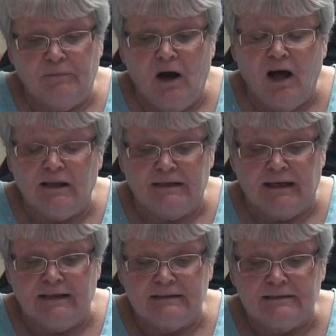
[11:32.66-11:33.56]

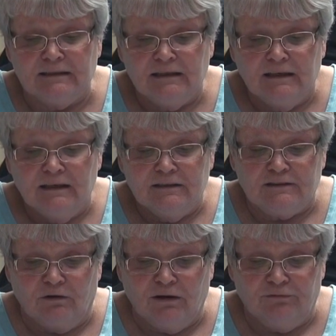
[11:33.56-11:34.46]
holidays.
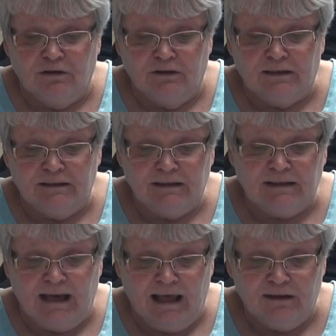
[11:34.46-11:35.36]
So if you look at the
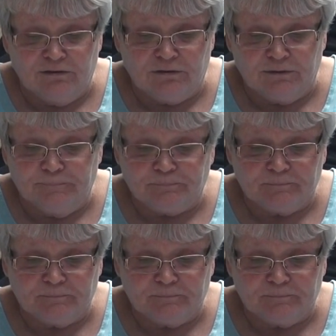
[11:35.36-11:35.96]
calendar,